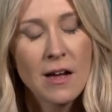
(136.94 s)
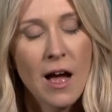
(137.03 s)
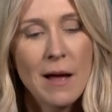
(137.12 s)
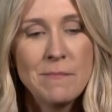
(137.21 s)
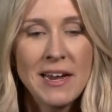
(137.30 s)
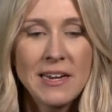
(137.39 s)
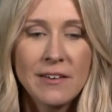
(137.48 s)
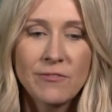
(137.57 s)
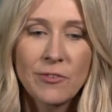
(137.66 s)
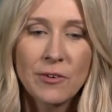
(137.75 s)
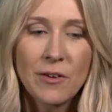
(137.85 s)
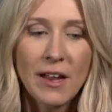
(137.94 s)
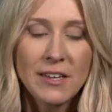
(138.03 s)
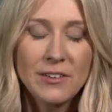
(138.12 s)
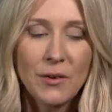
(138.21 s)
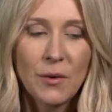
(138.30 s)
I made it for
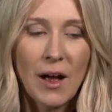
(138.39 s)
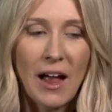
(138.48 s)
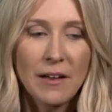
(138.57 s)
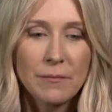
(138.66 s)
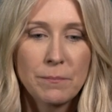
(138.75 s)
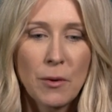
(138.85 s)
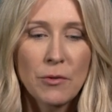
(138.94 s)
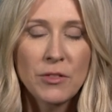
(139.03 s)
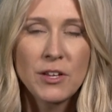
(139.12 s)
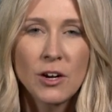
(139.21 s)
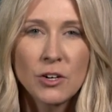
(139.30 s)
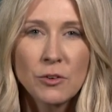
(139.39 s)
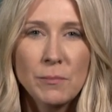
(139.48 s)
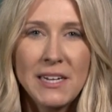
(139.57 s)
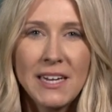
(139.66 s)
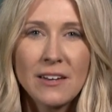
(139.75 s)
you know both younger
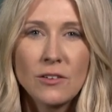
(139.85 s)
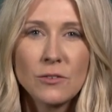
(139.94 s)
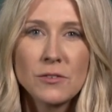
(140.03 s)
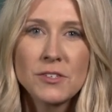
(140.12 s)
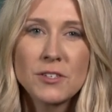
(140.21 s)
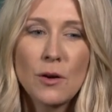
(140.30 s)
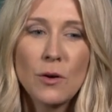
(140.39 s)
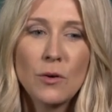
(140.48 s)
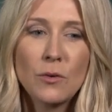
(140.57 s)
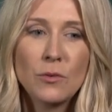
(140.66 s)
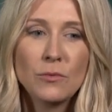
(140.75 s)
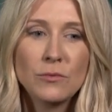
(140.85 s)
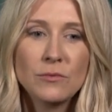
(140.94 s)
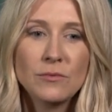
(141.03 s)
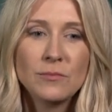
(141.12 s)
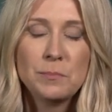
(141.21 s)
me and also
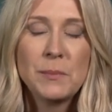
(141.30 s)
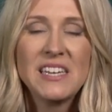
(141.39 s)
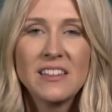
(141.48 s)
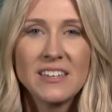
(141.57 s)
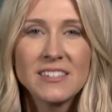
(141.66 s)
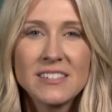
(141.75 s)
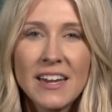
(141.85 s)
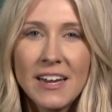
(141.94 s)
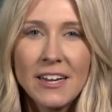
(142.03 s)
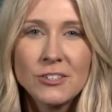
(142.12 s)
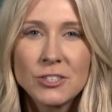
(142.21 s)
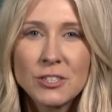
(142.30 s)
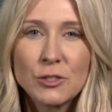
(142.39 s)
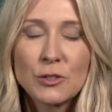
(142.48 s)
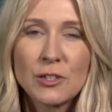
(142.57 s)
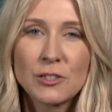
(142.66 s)
me this age
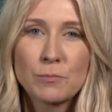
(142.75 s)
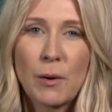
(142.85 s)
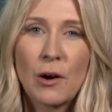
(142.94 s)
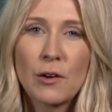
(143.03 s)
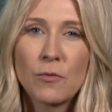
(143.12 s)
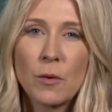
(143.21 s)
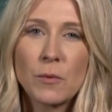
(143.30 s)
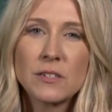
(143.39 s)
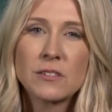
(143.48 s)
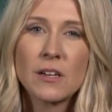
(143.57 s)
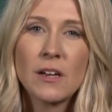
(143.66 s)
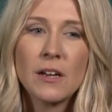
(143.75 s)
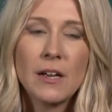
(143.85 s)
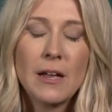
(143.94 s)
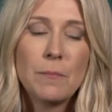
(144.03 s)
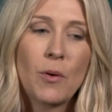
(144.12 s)
because because part of what was
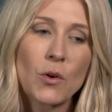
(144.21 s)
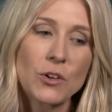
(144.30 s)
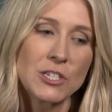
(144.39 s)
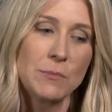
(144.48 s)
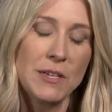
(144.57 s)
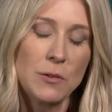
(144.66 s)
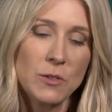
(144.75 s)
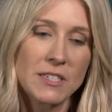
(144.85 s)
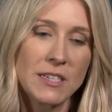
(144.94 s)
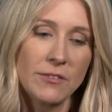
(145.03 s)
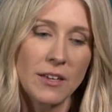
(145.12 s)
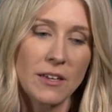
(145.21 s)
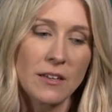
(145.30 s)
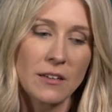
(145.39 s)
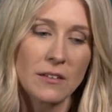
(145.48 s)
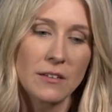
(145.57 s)
important to me was
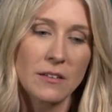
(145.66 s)
giving